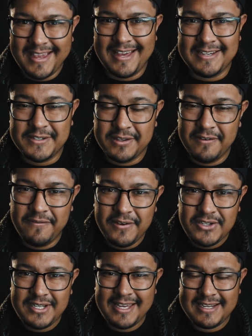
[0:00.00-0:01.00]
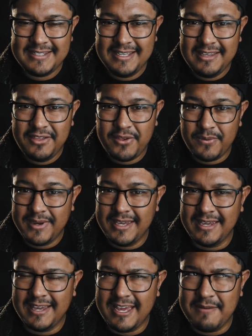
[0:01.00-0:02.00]
guys, so the Fuji
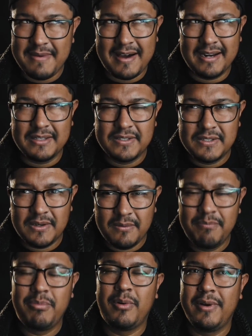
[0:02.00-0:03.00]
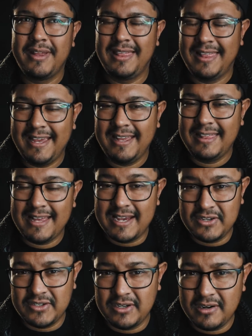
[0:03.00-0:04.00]
X-T3 came out at some point late
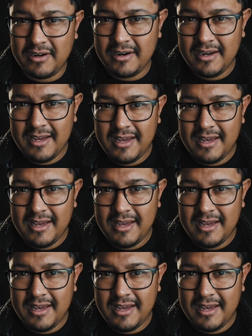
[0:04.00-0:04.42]
last year,